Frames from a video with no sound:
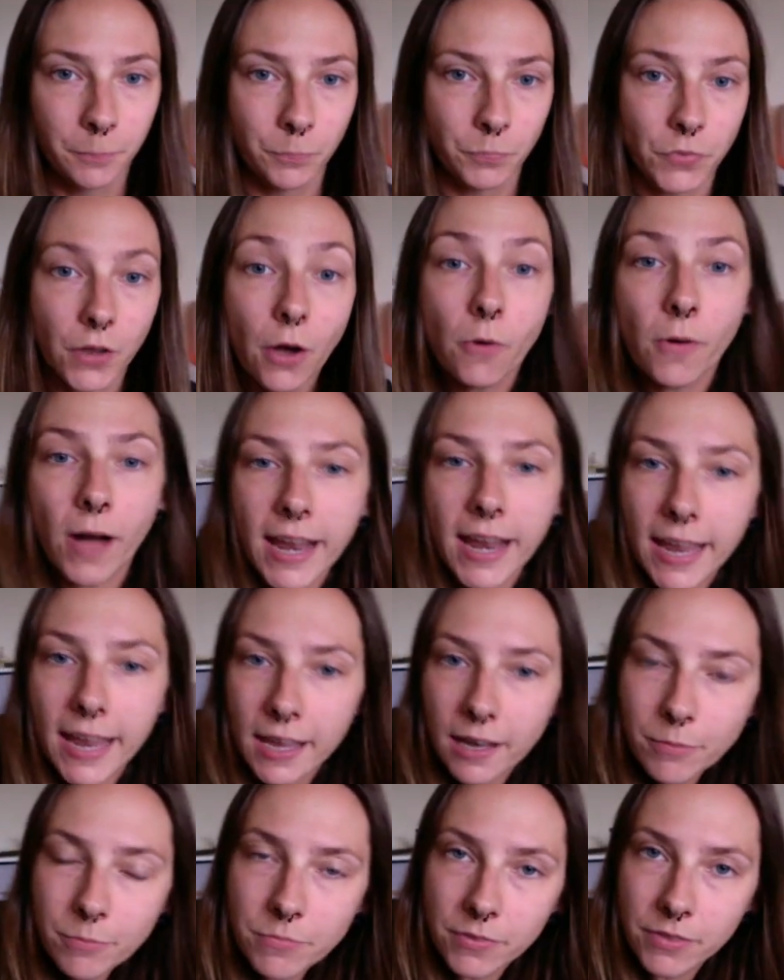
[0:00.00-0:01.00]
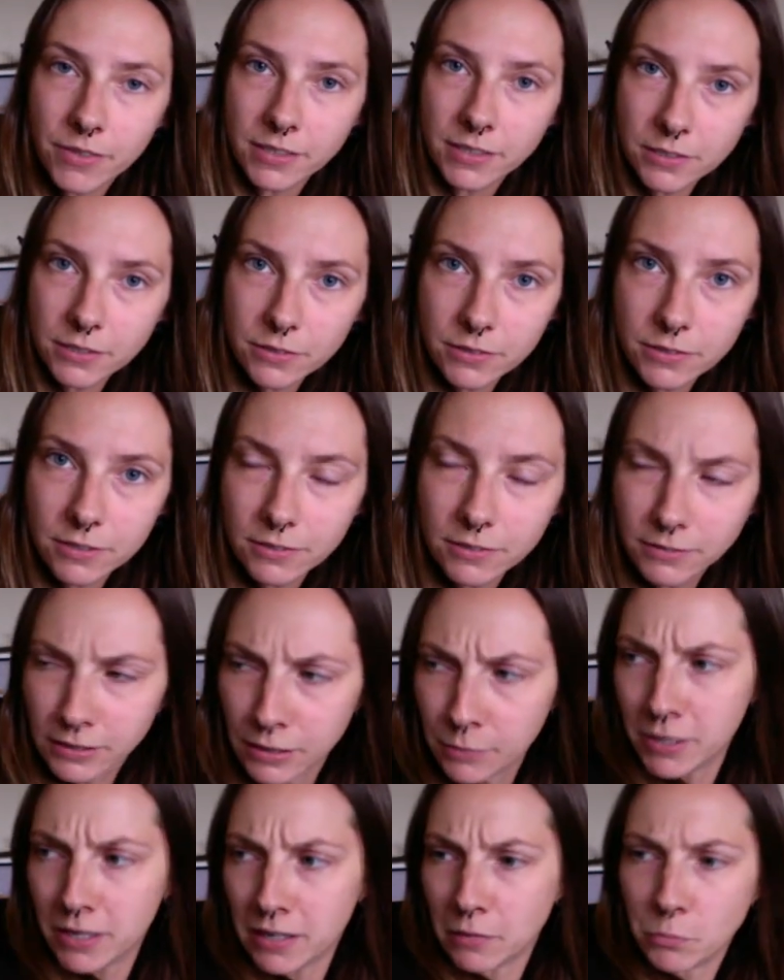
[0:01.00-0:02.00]
No, I am this
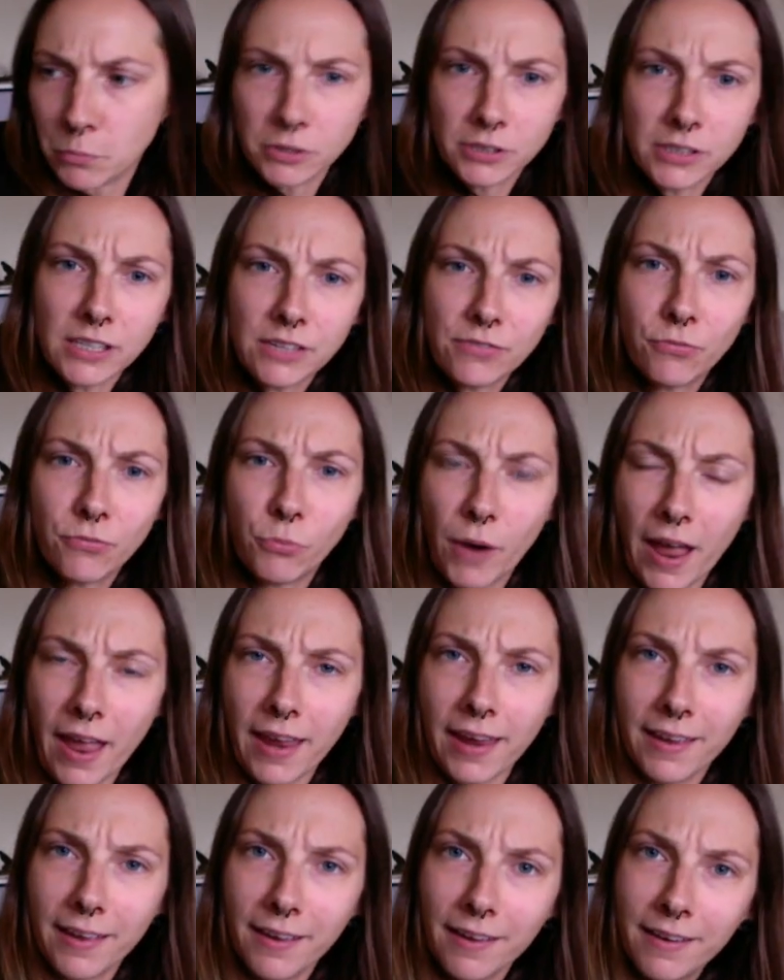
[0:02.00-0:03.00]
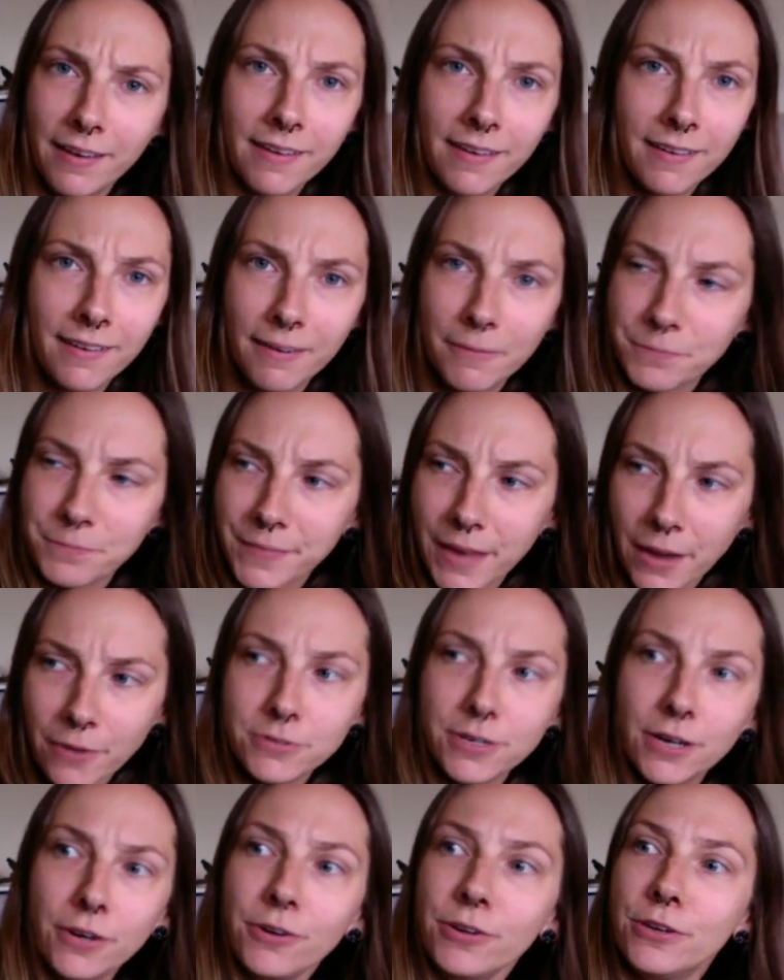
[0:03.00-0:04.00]
limiting belief way. How
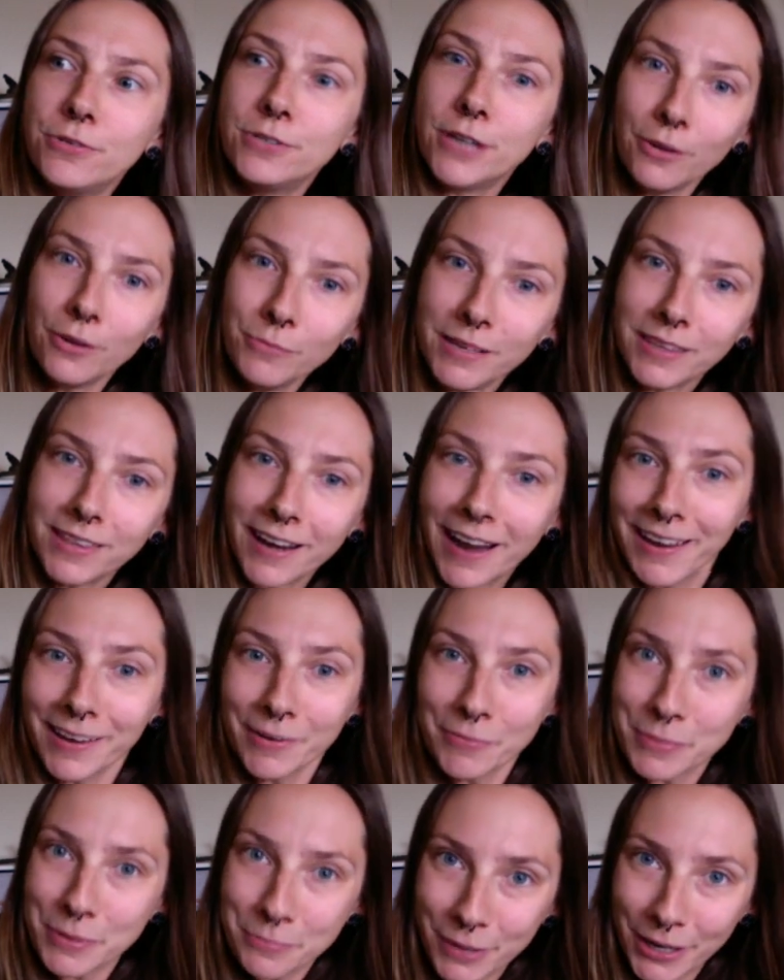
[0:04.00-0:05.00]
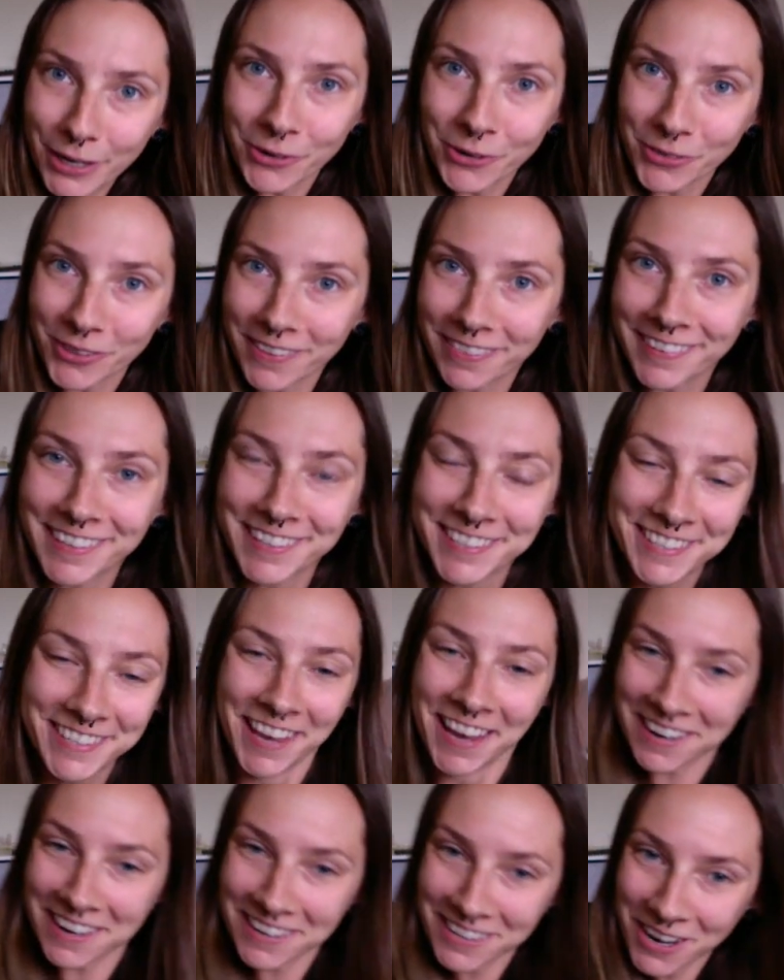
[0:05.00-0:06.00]
dare you tell me that I could be bigger than
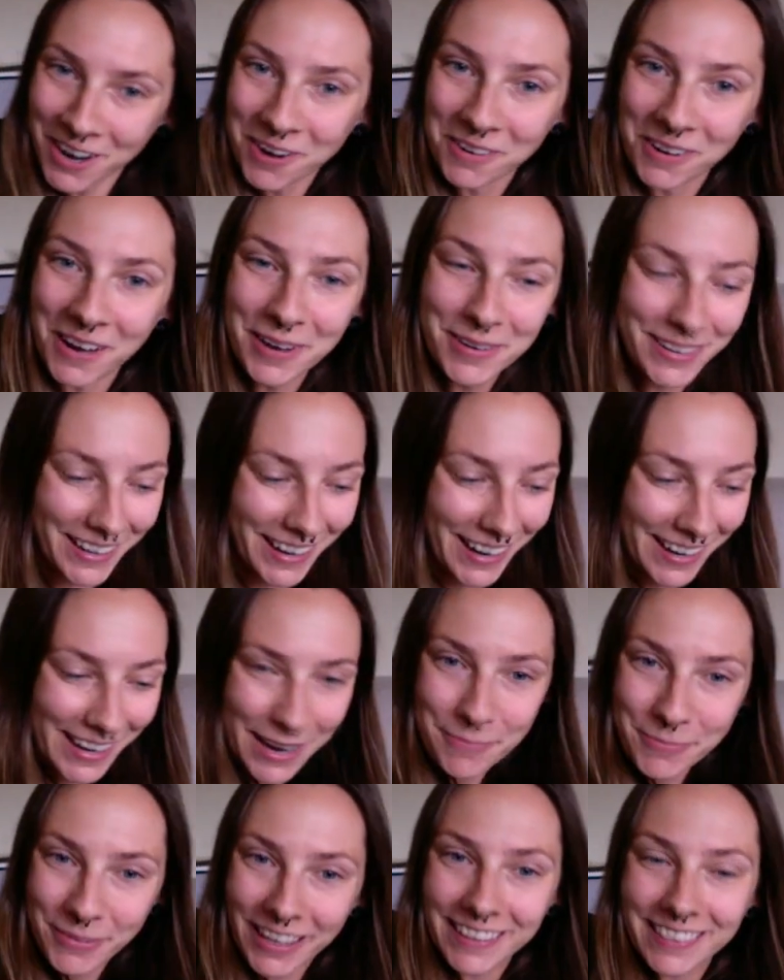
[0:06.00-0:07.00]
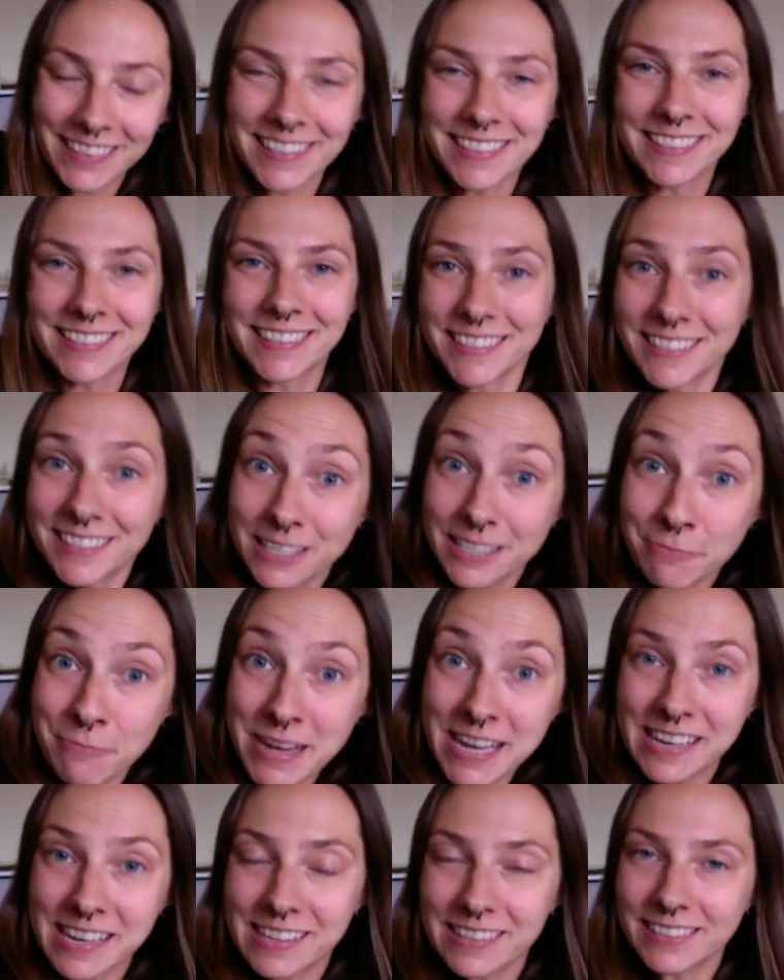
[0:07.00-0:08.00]
this? Like, no, I, I am like this. This is
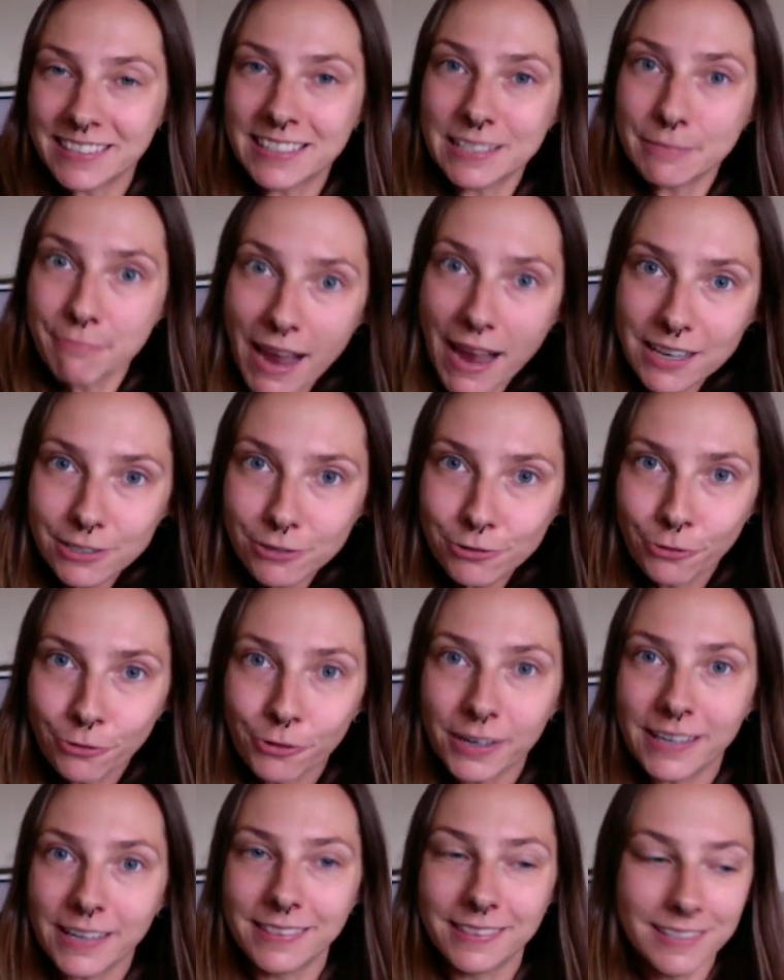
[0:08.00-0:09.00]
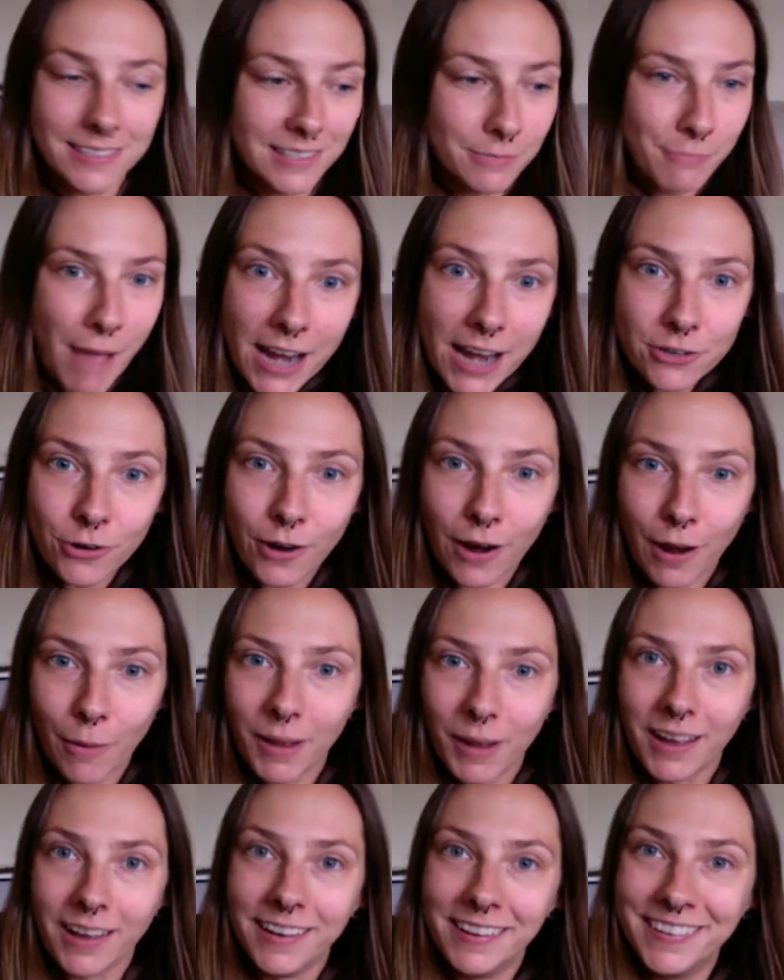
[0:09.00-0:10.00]
me. This is my story. This is my
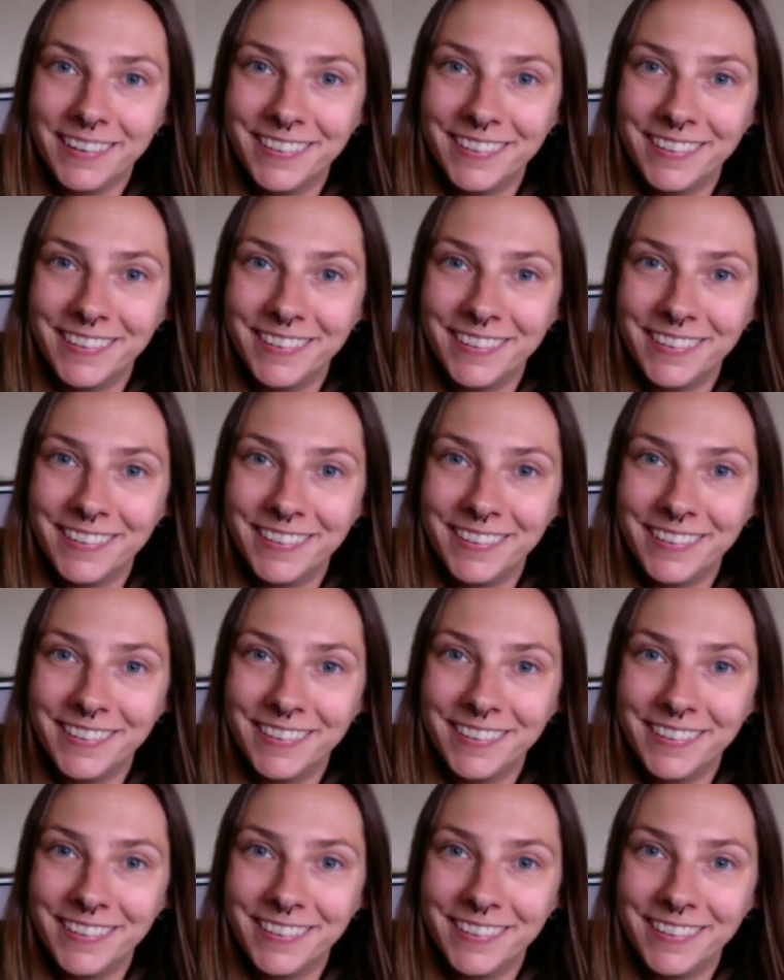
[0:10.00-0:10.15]
trauma.